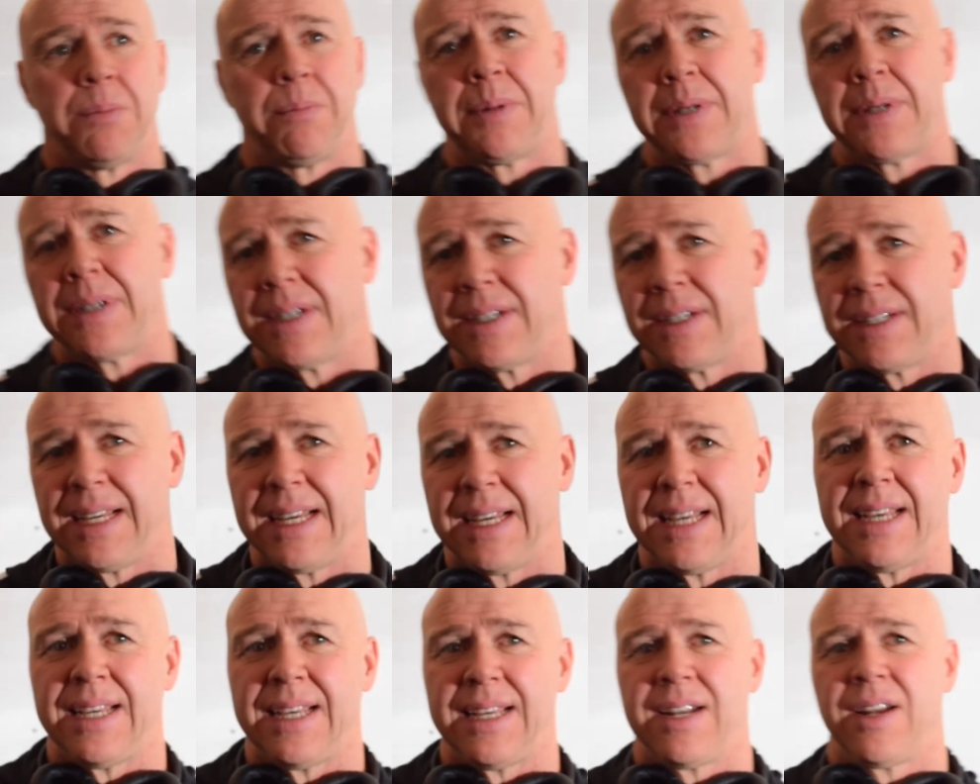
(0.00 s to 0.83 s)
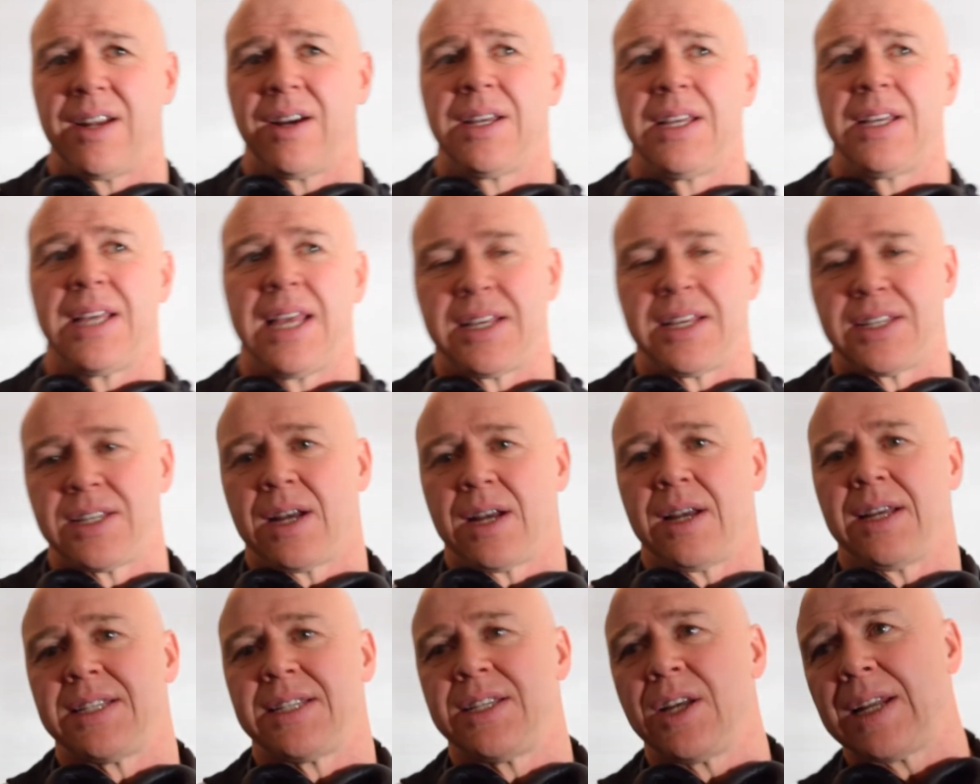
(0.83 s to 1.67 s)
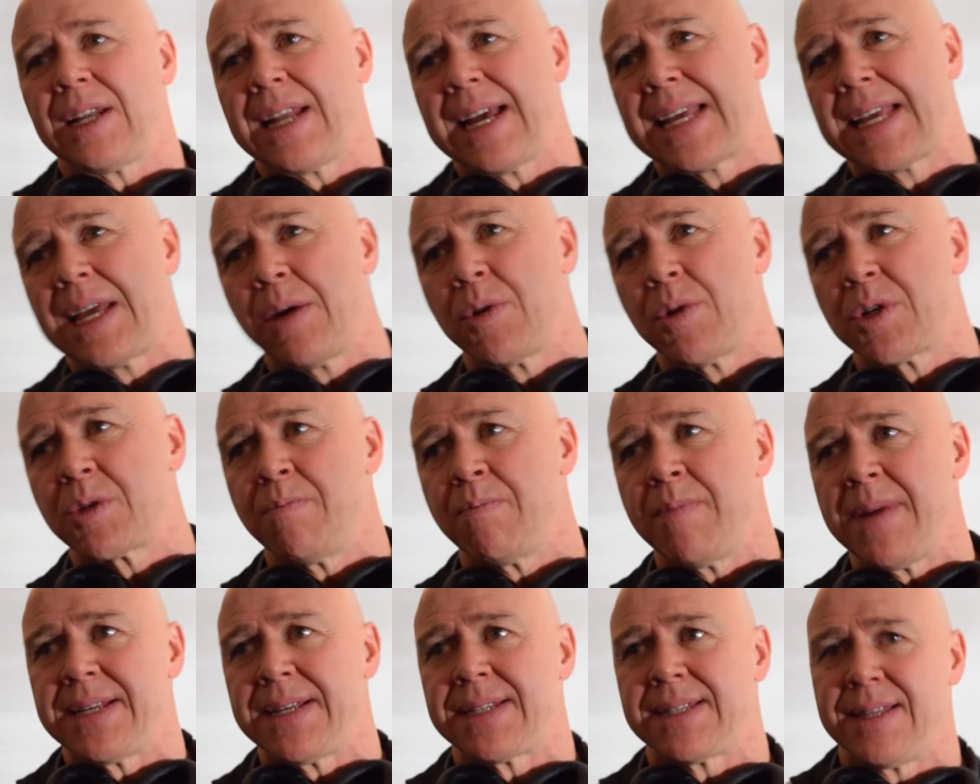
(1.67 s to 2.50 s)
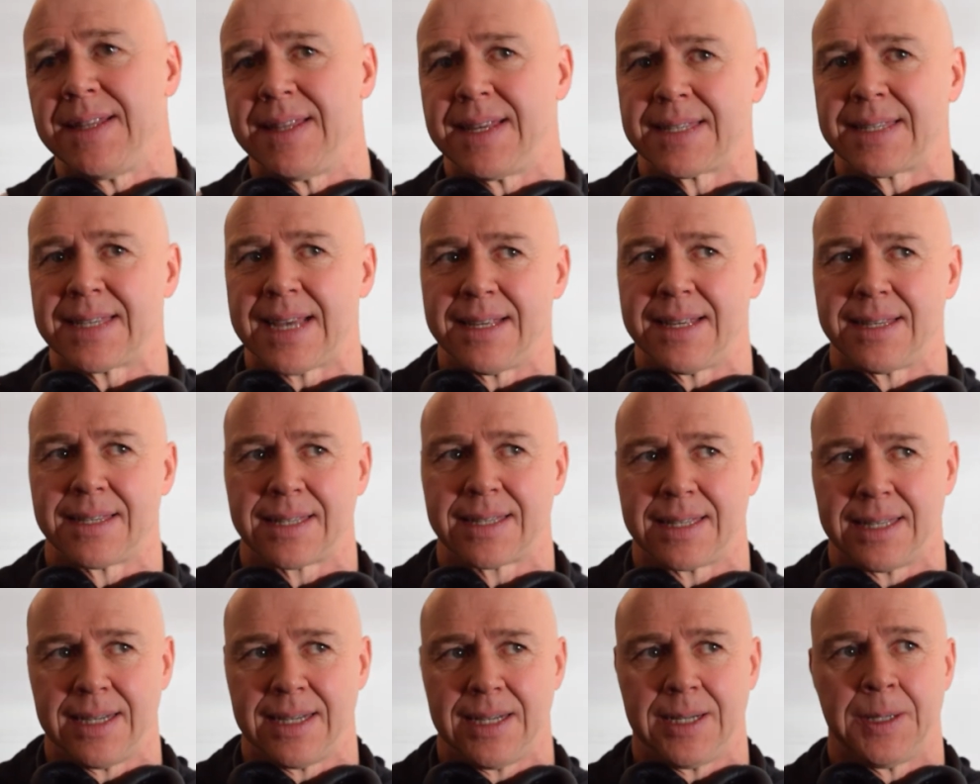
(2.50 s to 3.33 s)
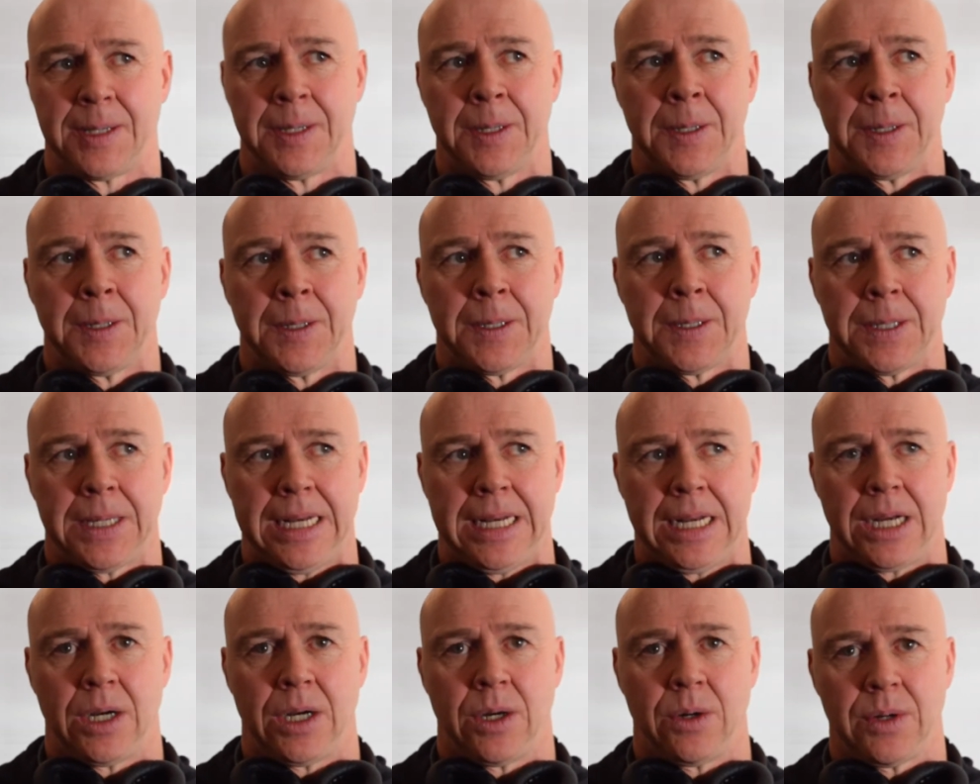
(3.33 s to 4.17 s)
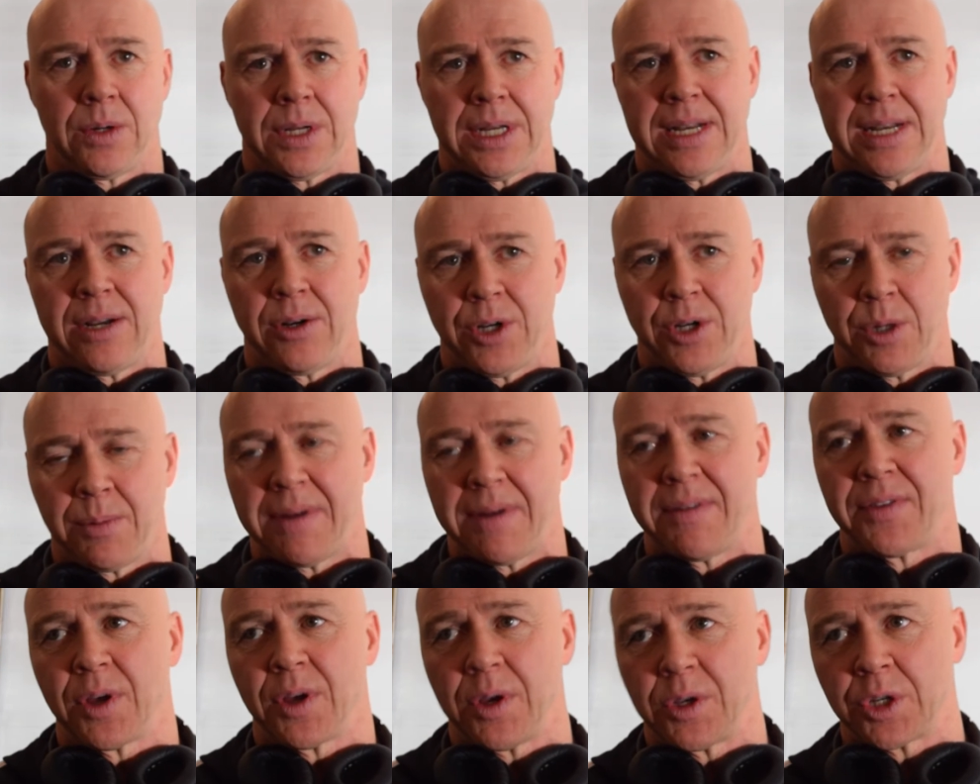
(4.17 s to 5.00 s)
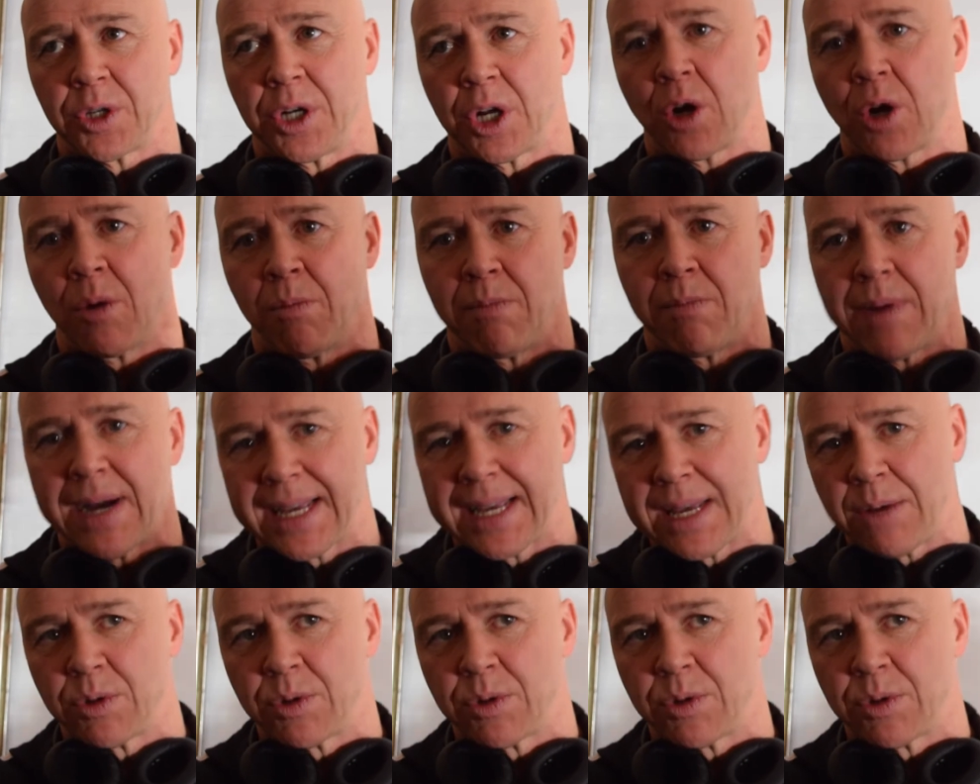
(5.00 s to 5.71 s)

But you know, it's not like he was missed in the sense that, you know, nobody ever thought he was going to come back.